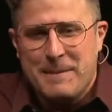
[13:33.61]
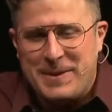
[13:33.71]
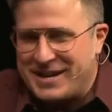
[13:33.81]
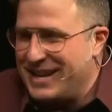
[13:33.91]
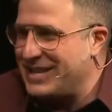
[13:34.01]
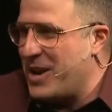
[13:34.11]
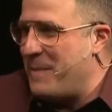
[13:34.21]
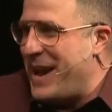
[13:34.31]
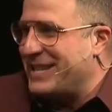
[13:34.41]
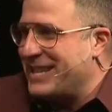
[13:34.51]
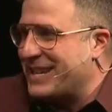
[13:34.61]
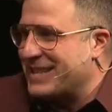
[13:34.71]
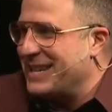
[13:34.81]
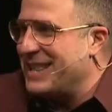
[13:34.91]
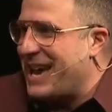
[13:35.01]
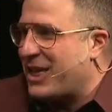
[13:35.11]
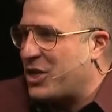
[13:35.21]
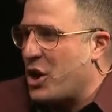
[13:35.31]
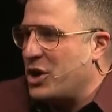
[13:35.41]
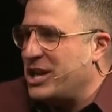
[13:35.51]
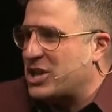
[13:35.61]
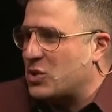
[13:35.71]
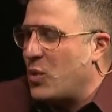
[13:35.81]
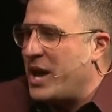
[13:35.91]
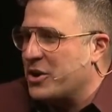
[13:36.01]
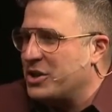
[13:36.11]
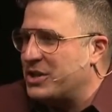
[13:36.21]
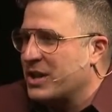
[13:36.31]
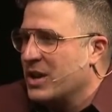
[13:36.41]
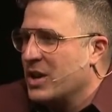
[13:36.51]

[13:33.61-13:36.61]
because they're basically like 30 sweaters